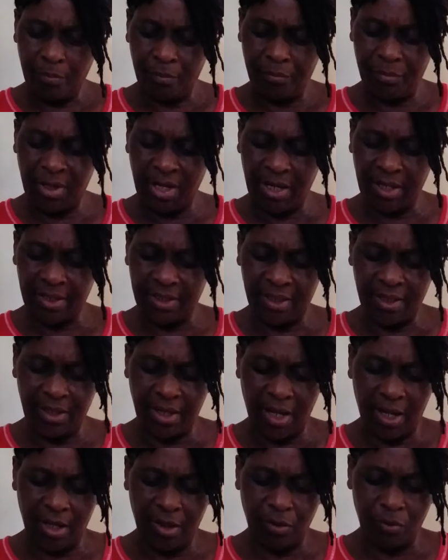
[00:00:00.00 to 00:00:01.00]
Back then
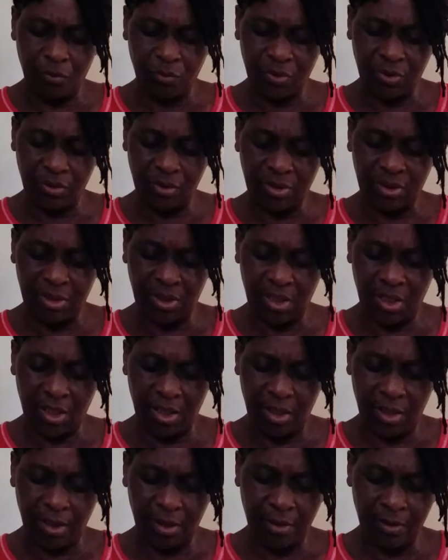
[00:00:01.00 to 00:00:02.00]
I used to
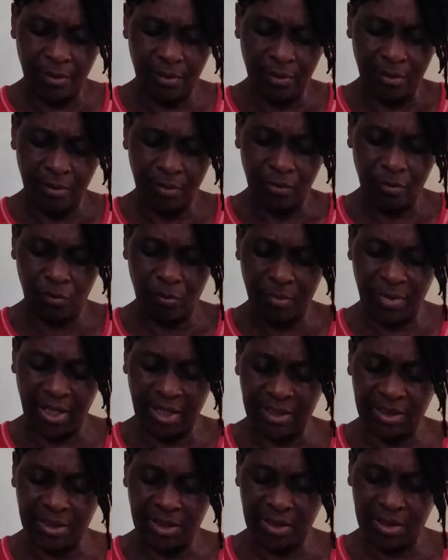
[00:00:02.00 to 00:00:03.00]
say to
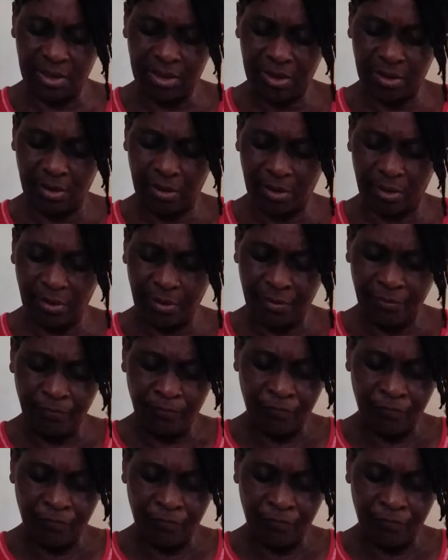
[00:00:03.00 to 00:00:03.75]
my sister,